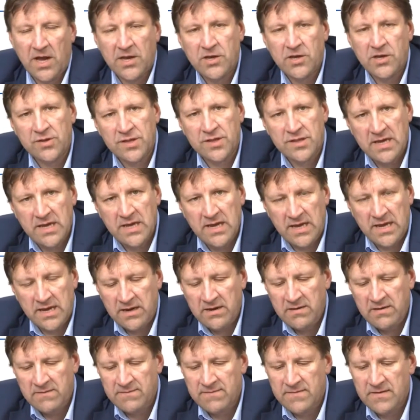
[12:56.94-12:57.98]
And you see
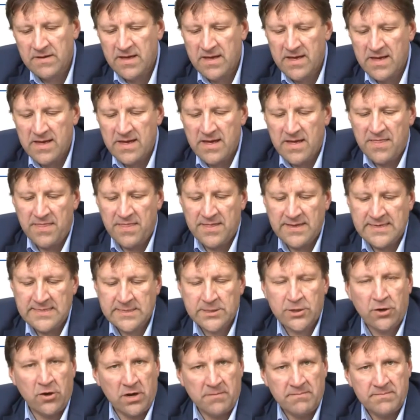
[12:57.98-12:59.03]
here,
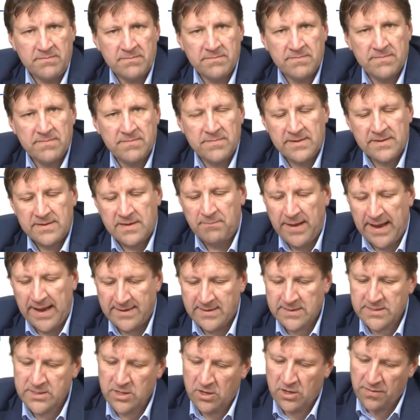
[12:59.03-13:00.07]
this term
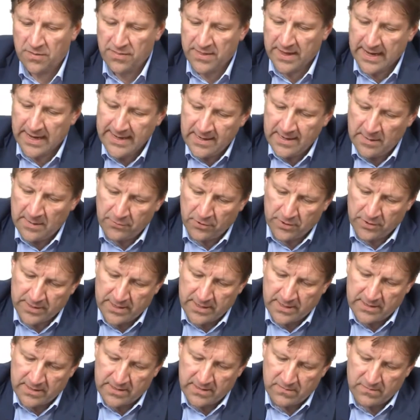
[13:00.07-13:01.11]
depends on the inner
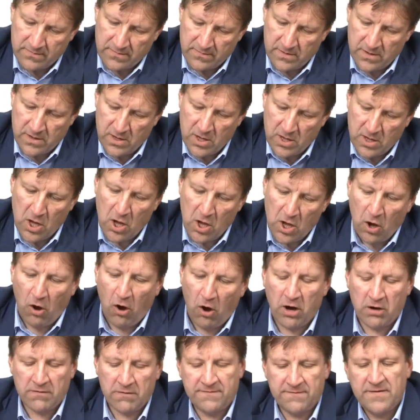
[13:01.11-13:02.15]
product
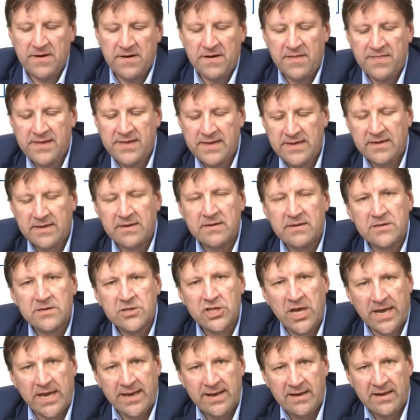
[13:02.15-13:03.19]
of the
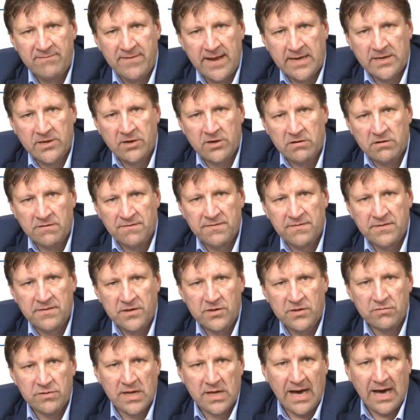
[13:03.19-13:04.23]
channel vector of
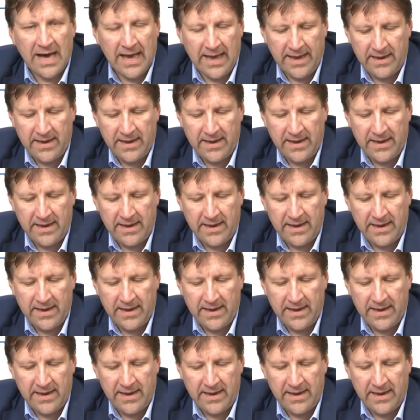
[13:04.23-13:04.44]
the user